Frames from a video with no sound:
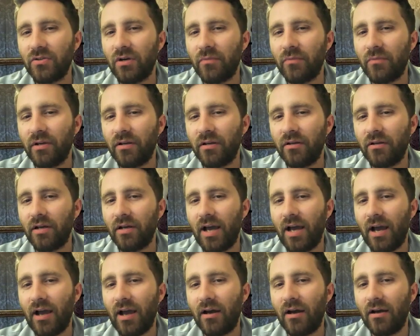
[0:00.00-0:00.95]
So
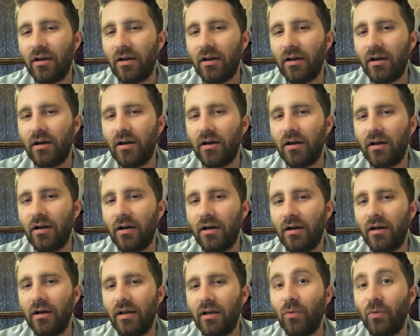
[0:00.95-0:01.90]

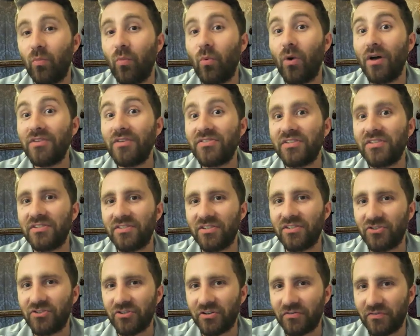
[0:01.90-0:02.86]
it wasn't
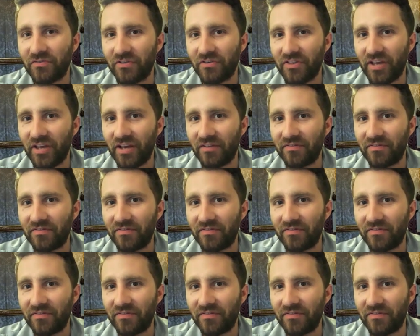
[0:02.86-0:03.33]
insured for theft.